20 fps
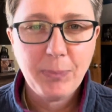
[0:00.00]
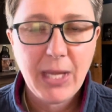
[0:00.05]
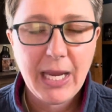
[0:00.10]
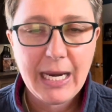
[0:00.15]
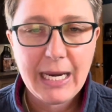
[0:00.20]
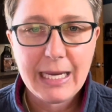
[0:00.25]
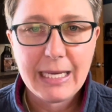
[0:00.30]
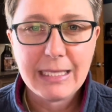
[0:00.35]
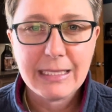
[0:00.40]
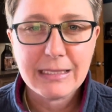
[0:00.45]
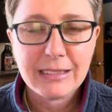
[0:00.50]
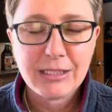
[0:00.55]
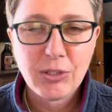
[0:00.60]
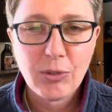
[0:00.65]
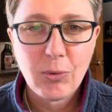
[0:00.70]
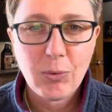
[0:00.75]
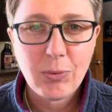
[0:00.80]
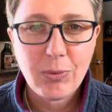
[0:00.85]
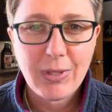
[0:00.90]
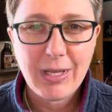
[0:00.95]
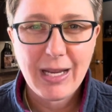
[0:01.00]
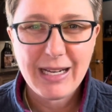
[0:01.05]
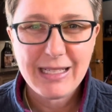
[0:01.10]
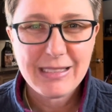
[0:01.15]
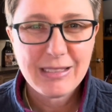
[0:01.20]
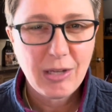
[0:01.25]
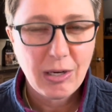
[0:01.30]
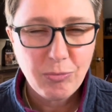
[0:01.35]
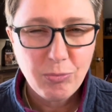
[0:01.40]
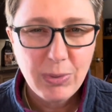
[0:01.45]
And so
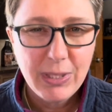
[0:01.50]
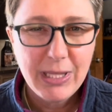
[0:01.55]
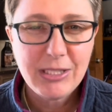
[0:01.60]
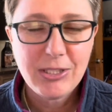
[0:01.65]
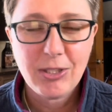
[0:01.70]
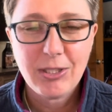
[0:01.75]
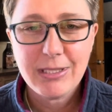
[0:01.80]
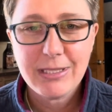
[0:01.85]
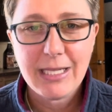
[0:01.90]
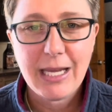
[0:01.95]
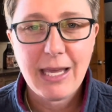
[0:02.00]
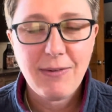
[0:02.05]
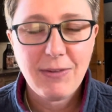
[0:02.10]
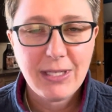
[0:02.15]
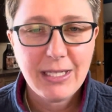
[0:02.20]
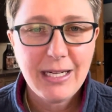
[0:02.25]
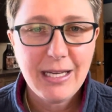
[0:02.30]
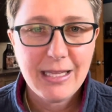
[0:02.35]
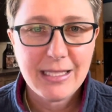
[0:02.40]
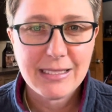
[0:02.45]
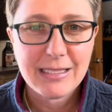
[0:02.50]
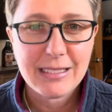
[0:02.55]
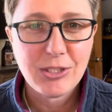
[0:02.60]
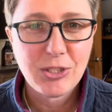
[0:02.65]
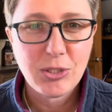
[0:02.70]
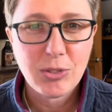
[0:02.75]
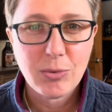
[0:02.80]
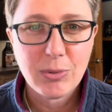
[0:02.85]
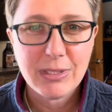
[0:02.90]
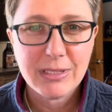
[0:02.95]
I really started diving into this
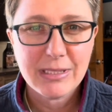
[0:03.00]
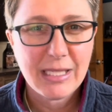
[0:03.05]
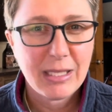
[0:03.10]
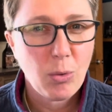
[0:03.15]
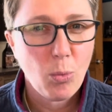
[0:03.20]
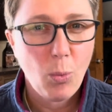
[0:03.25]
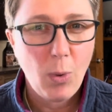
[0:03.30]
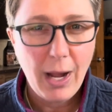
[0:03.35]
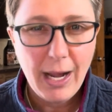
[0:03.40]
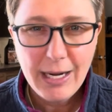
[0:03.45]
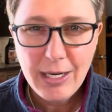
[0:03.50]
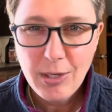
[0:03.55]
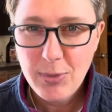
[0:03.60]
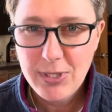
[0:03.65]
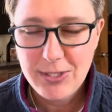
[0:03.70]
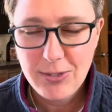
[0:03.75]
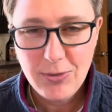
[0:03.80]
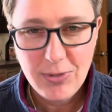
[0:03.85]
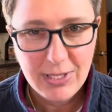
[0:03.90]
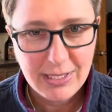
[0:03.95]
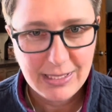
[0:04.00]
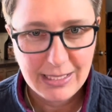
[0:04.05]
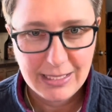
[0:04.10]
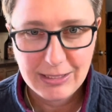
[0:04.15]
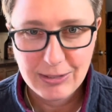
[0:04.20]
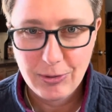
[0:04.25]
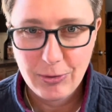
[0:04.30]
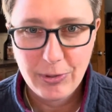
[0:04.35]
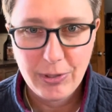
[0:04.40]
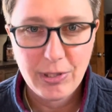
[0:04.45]
issue and like, why do we do this
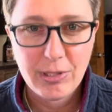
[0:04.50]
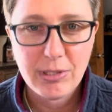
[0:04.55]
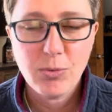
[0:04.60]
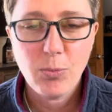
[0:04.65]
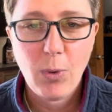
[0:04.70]
as lawyers?